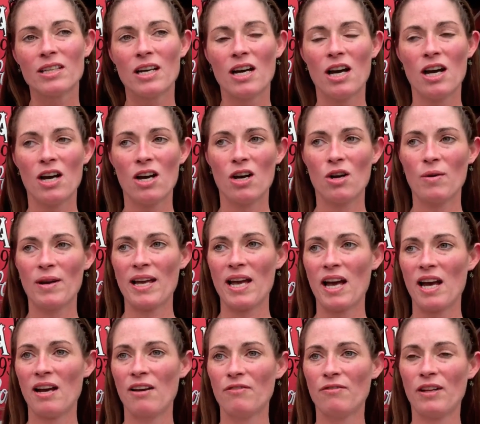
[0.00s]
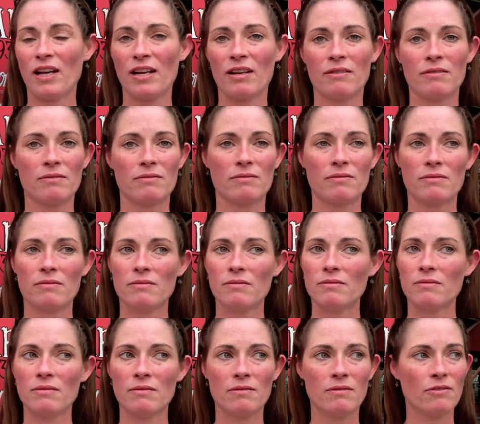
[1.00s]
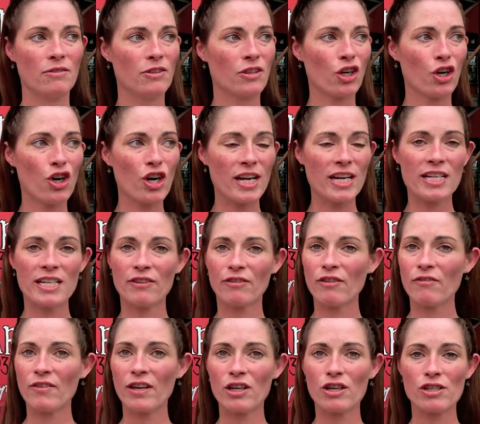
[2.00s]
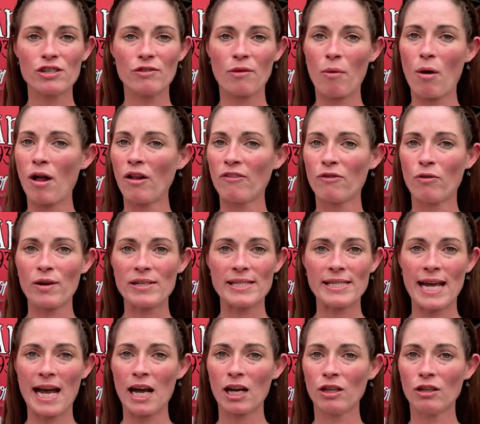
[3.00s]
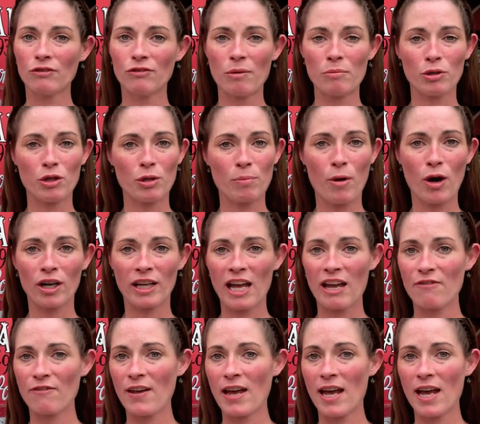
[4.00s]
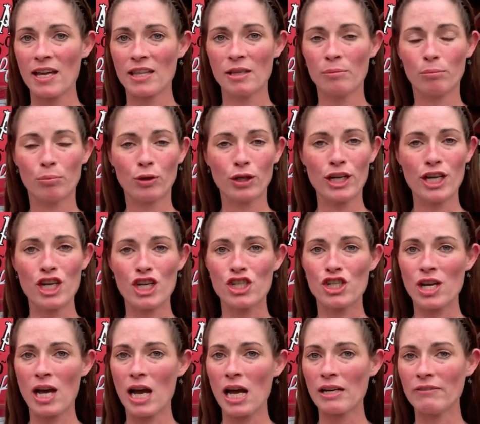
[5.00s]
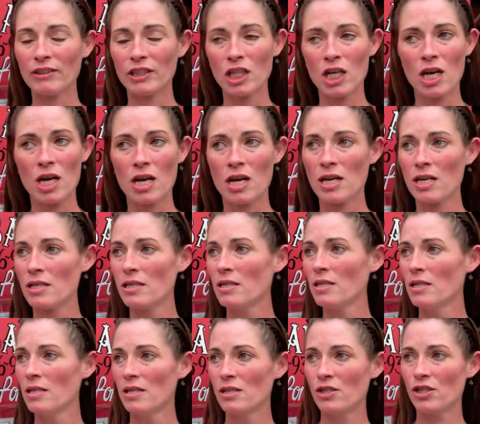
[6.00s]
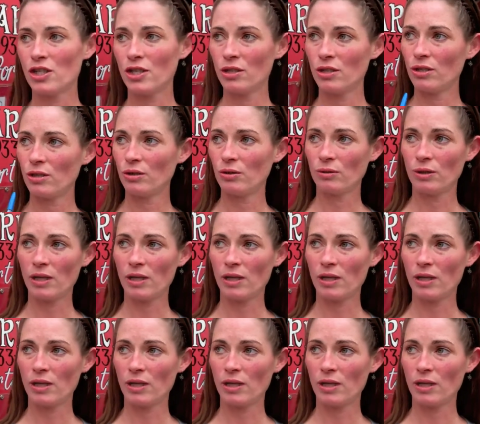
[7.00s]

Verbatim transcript: Oh, we have like thirty different vendors from all of West Seattle, from Luna Park Cafe, the Bridge, Avalon, to